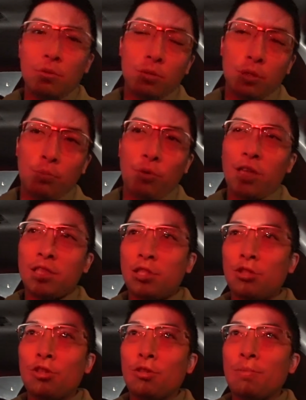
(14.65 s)
The
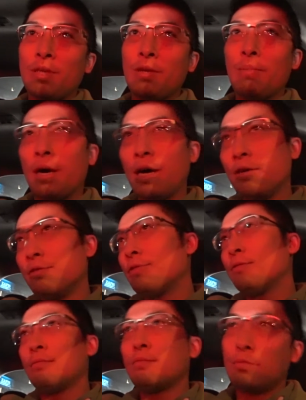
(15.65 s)
process took me about,
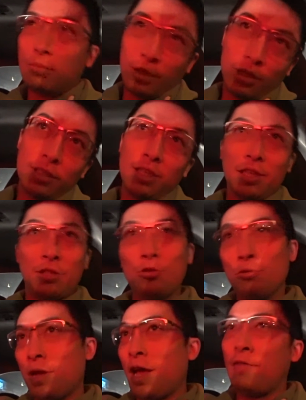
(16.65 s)
let's say,
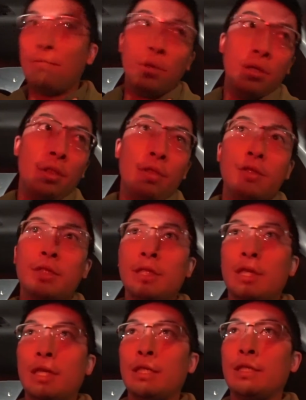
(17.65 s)
2.5 months,
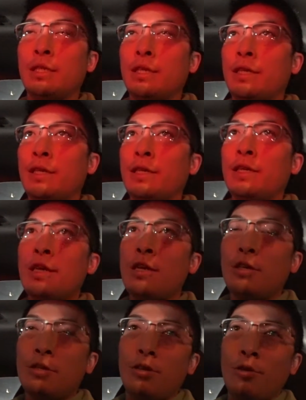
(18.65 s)
and
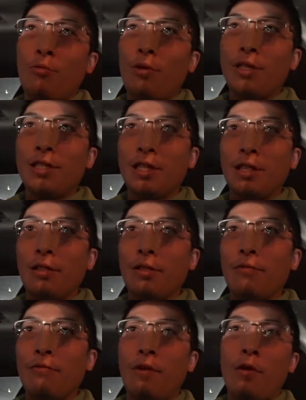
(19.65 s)
it was a
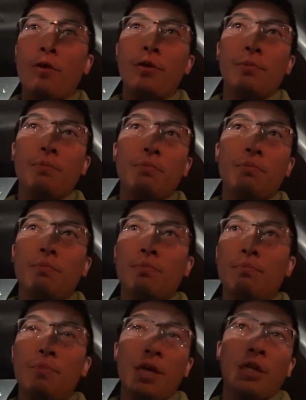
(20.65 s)
very
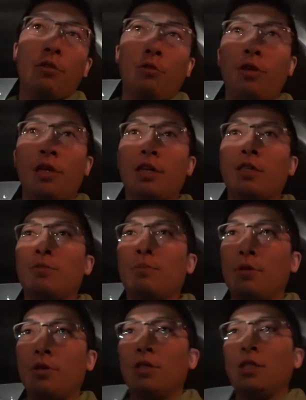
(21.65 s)
big learning
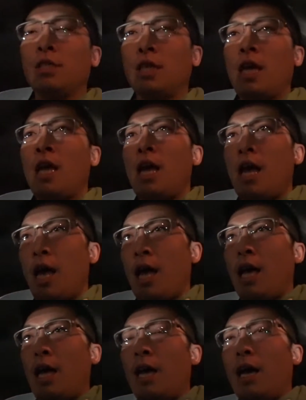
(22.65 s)
experience.
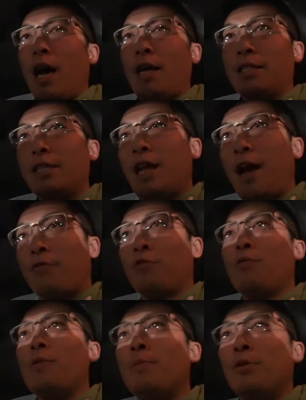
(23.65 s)
I did have to
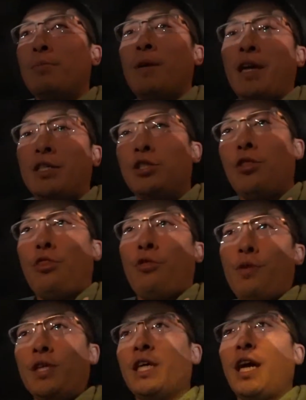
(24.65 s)
rebuild my engine
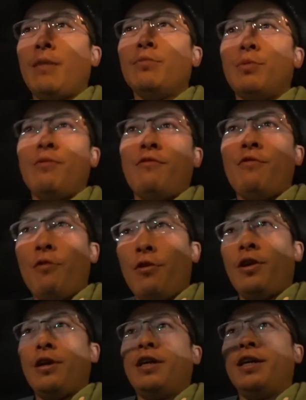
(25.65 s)
3 times
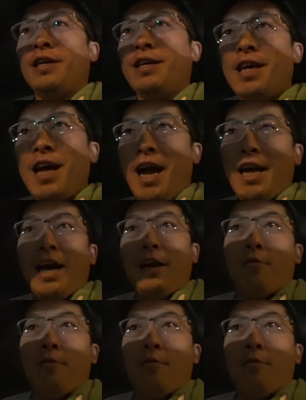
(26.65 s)
before I got it